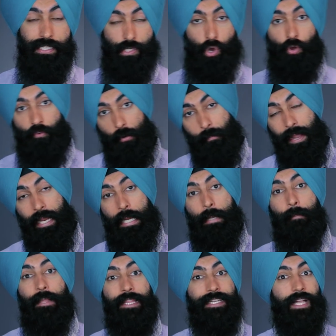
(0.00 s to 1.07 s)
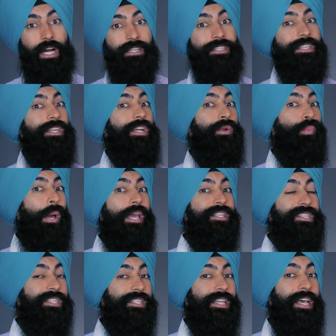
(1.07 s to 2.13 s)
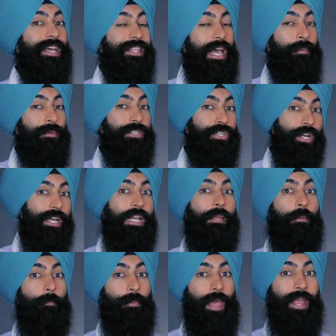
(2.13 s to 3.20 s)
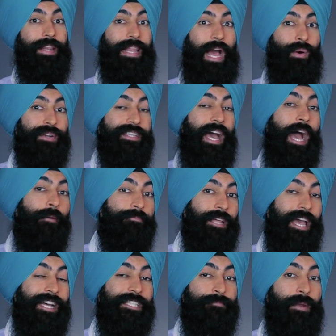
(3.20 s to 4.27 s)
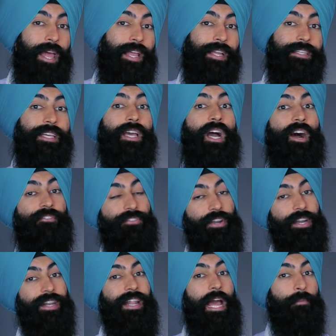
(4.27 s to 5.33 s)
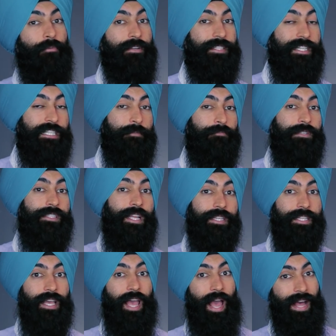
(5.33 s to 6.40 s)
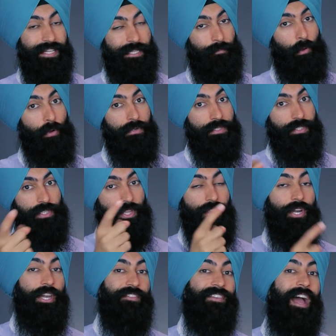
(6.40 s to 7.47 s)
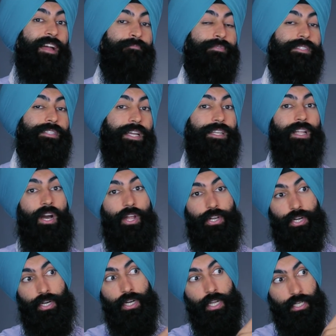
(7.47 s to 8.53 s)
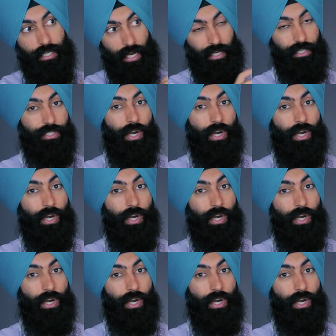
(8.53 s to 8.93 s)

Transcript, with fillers: So if you're making a million dollars a year in wages, that means you're going to be paying now a top tax bracket of thirty-nine point six percent as opposed to the thirty-five percent under Donald